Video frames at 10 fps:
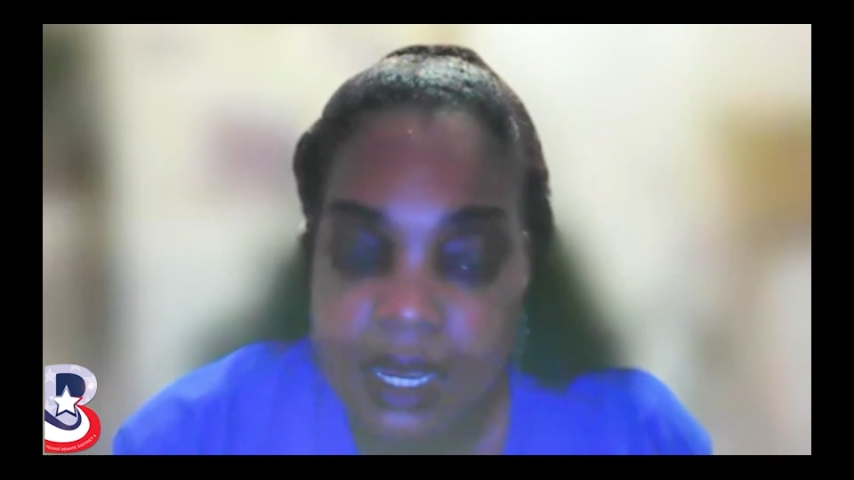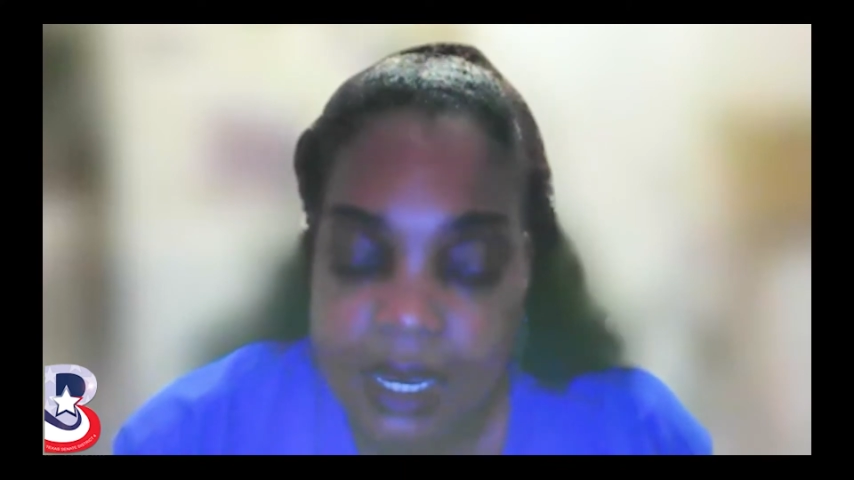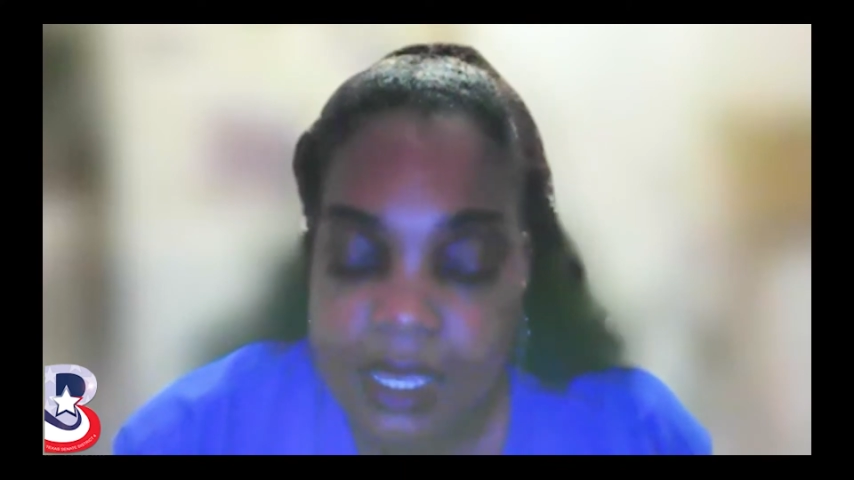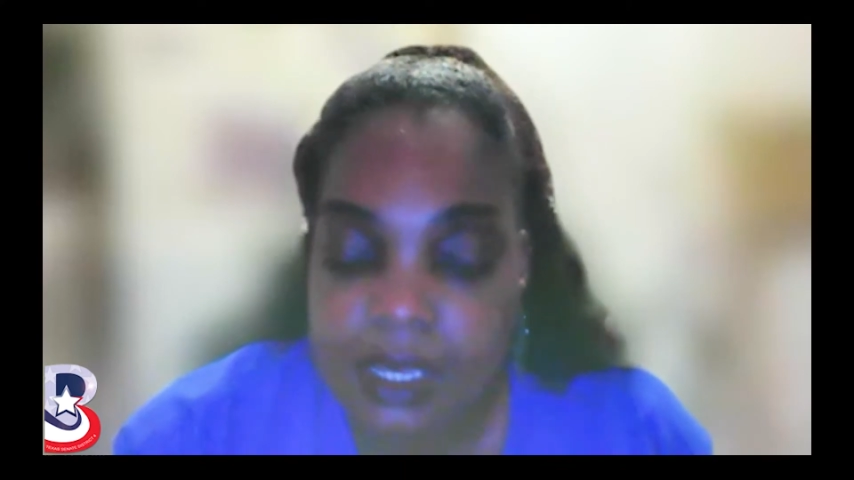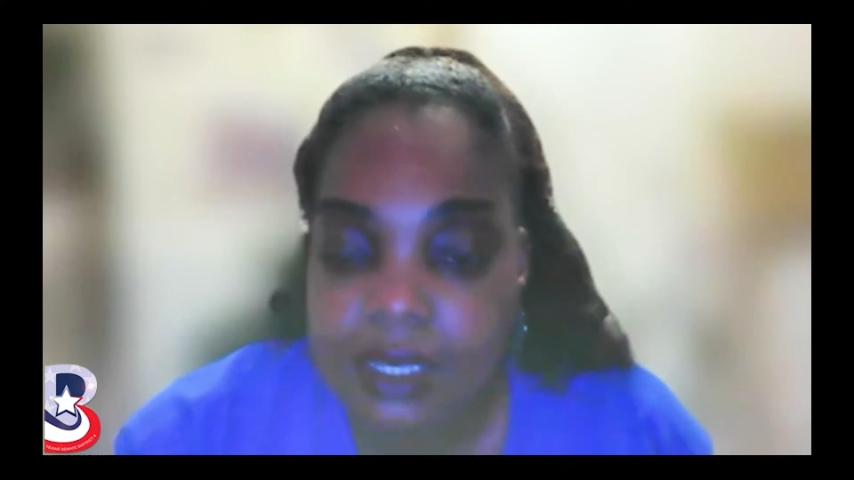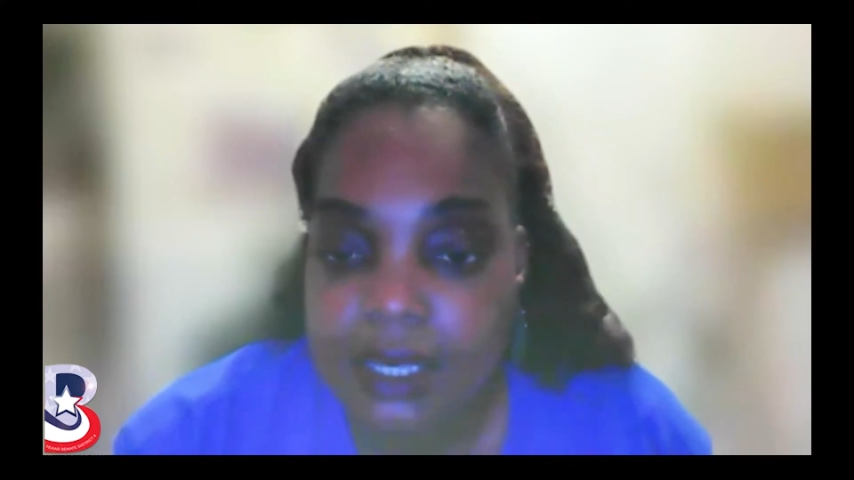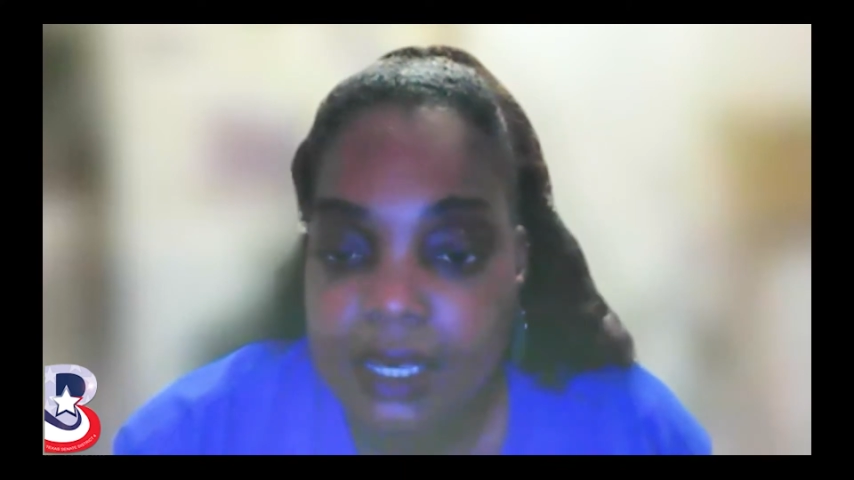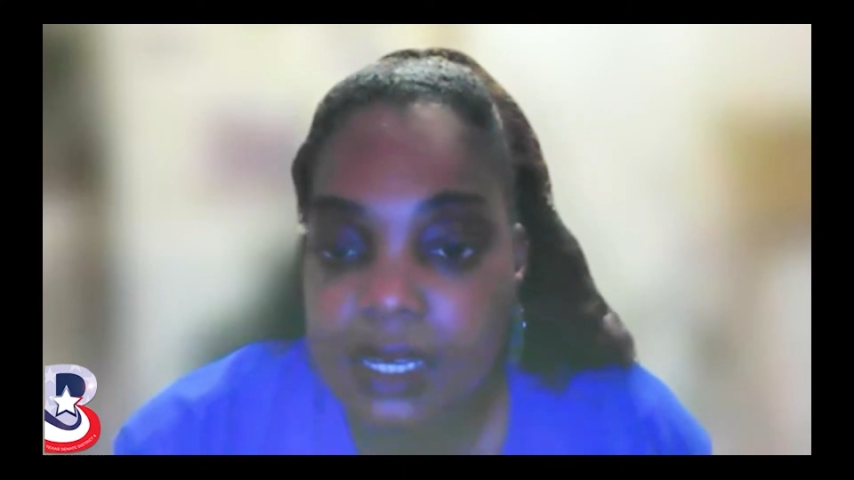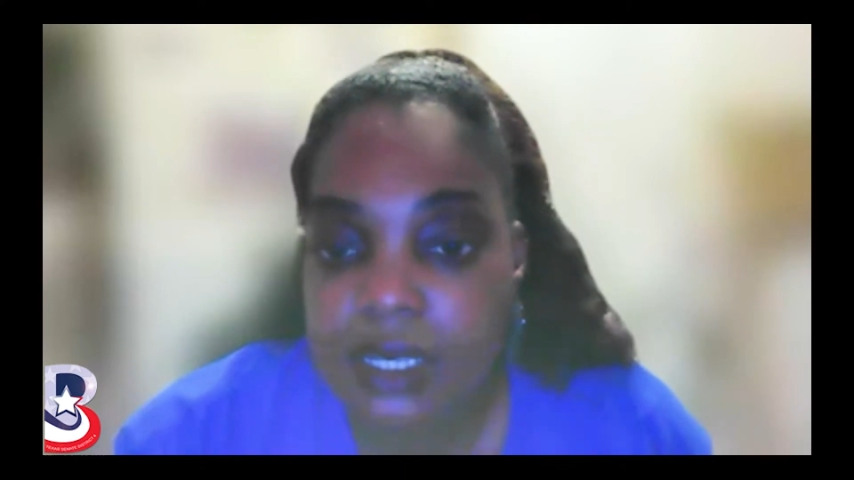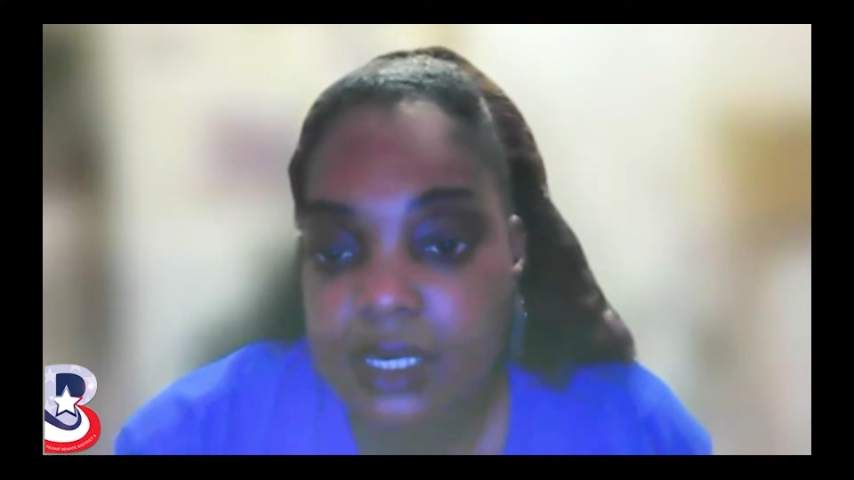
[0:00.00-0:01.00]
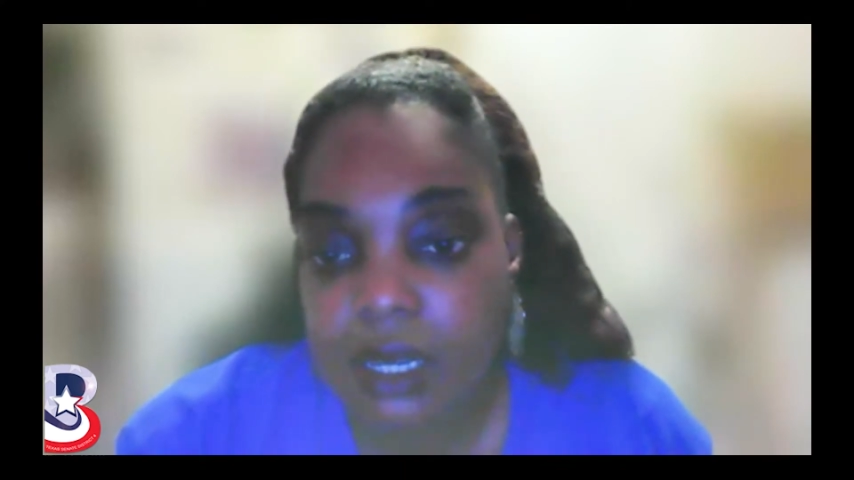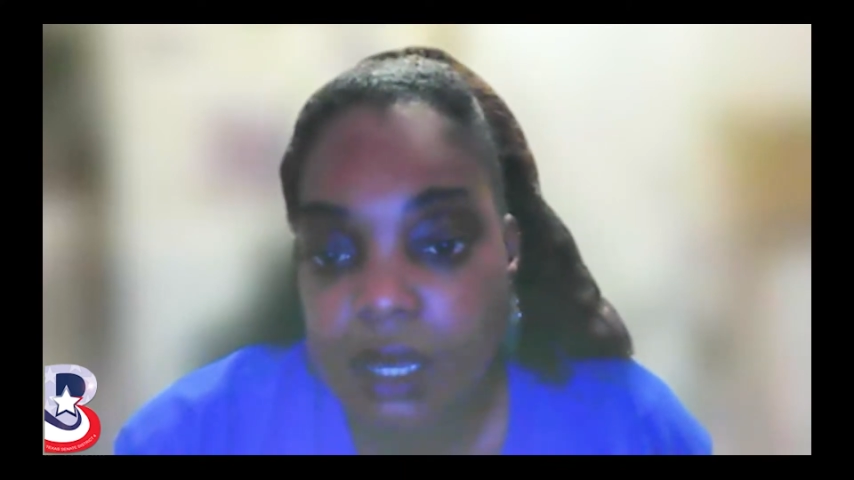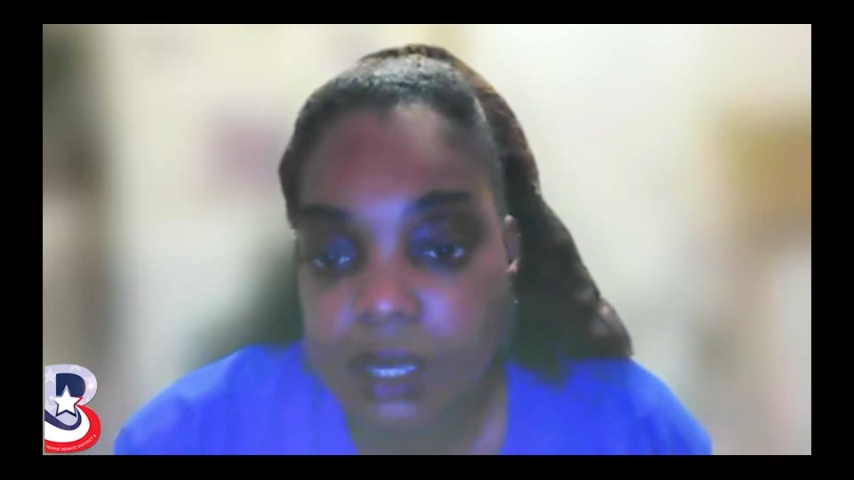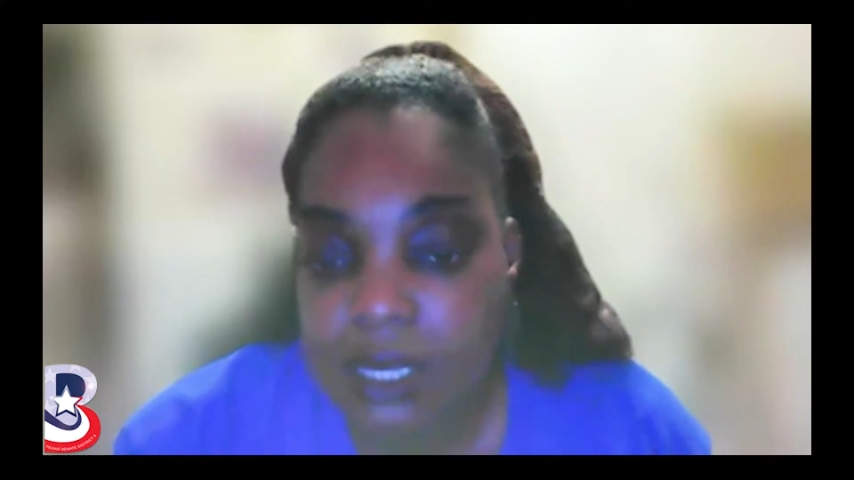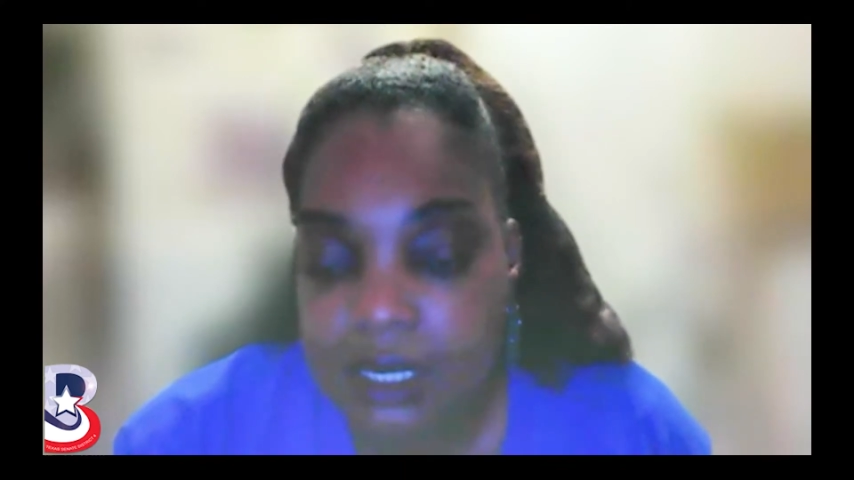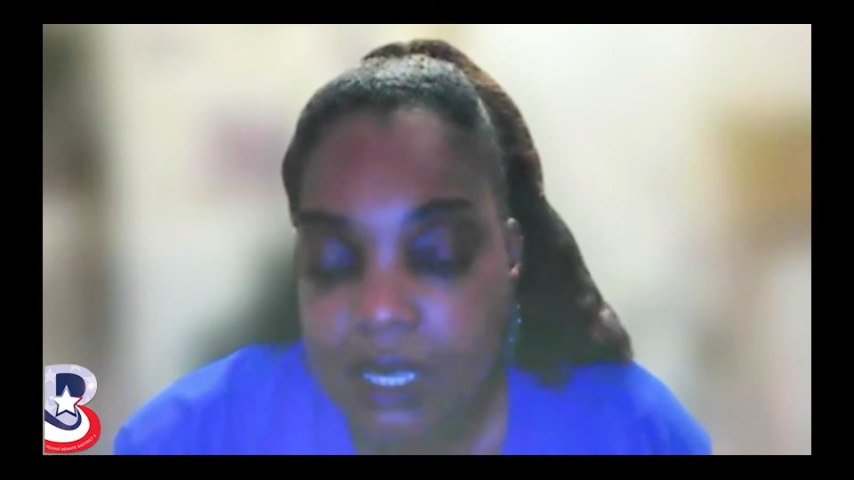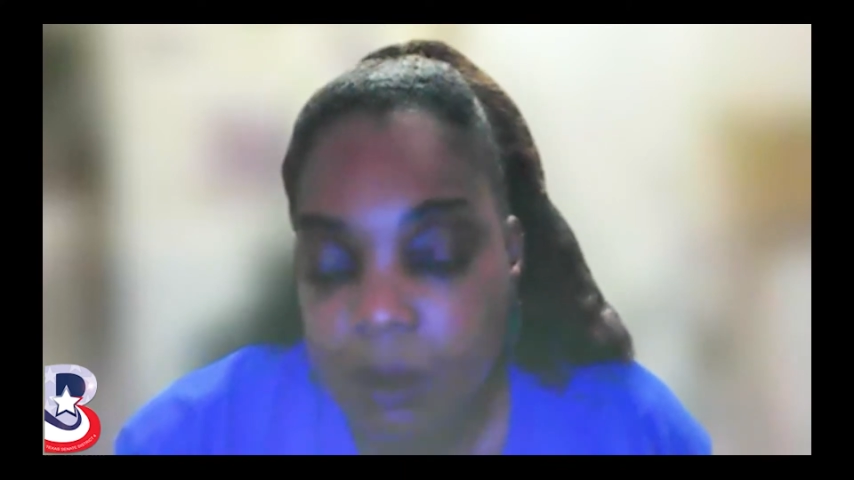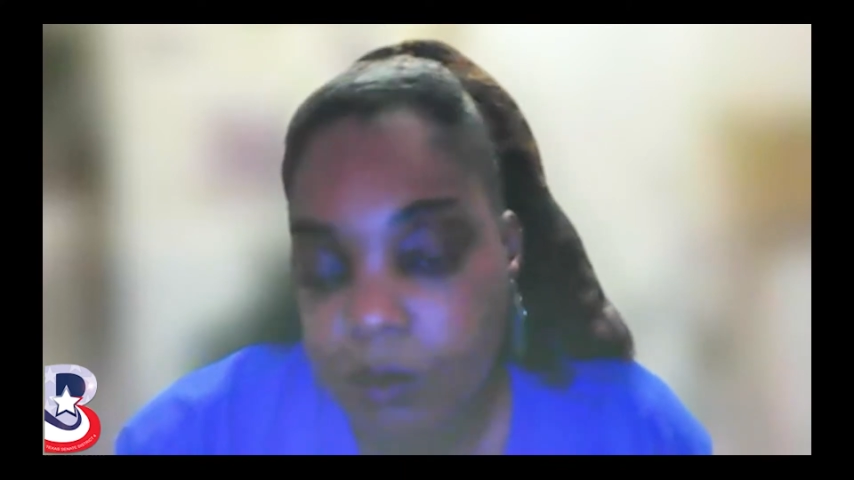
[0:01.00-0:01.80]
it's an